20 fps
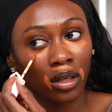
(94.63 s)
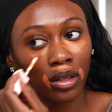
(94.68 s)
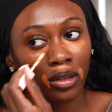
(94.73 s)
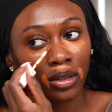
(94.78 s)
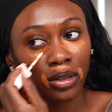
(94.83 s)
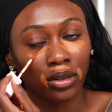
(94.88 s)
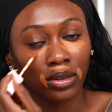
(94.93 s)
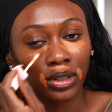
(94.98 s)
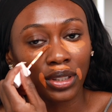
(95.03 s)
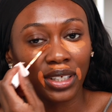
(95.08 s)

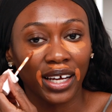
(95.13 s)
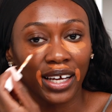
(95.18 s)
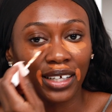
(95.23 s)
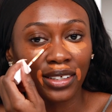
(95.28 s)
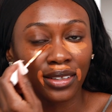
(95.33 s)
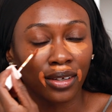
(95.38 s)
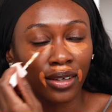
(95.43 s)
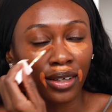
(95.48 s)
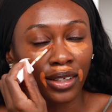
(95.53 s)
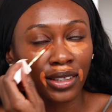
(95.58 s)
So
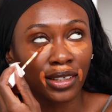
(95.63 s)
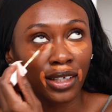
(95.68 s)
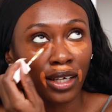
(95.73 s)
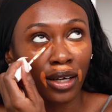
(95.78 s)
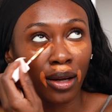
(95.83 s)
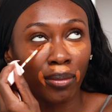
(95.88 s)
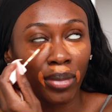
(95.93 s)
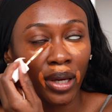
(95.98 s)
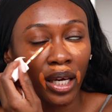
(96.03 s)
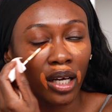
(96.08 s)
today's look is
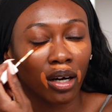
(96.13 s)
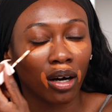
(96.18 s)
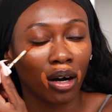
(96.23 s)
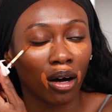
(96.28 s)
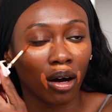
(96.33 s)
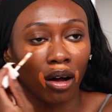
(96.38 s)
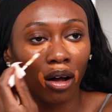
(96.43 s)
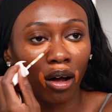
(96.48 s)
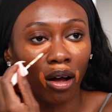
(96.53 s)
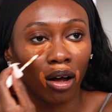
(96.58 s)
gonna be
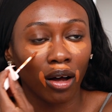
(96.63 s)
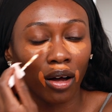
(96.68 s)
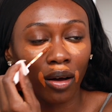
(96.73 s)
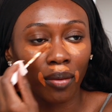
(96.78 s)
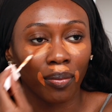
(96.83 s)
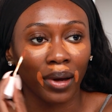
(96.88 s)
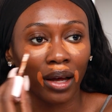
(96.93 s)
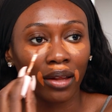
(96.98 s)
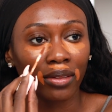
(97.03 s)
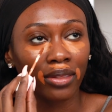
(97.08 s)
all
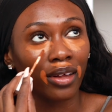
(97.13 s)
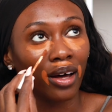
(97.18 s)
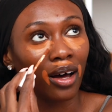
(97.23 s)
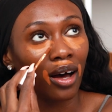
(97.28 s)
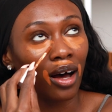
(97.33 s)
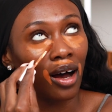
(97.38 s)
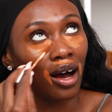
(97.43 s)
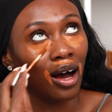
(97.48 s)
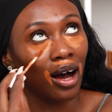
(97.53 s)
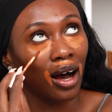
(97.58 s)
about the
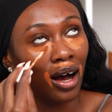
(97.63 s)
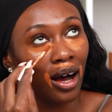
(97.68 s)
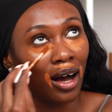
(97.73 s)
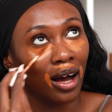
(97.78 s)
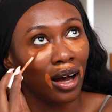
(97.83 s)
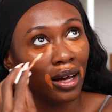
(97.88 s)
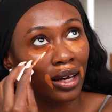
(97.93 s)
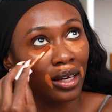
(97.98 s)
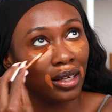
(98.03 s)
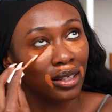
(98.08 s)

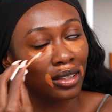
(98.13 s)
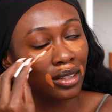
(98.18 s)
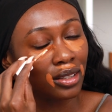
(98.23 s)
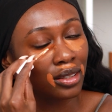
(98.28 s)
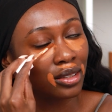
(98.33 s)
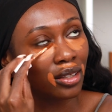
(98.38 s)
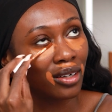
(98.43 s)
eyes.